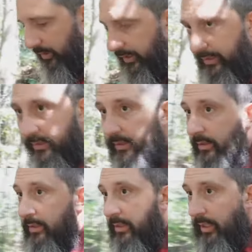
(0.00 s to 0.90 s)
All right.
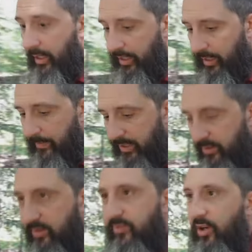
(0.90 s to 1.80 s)
Uh, I'm
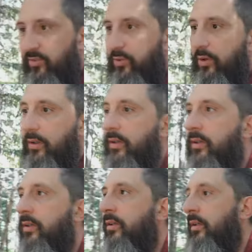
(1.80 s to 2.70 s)
not going to fall for it.
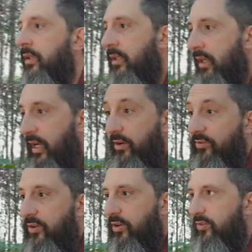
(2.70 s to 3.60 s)
I
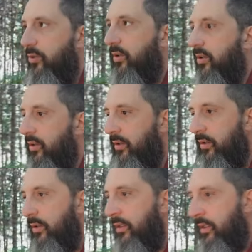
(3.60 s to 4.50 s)
don't fall for it.
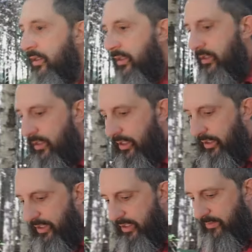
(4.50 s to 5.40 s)

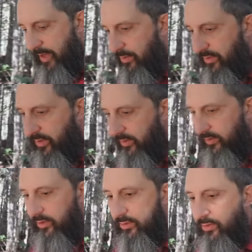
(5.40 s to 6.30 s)
Uh, they come out with all
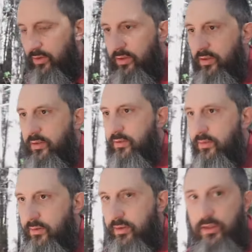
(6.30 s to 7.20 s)
their little
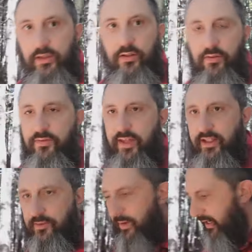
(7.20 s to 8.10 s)
you know,
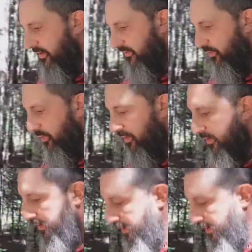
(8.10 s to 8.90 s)
things back and forth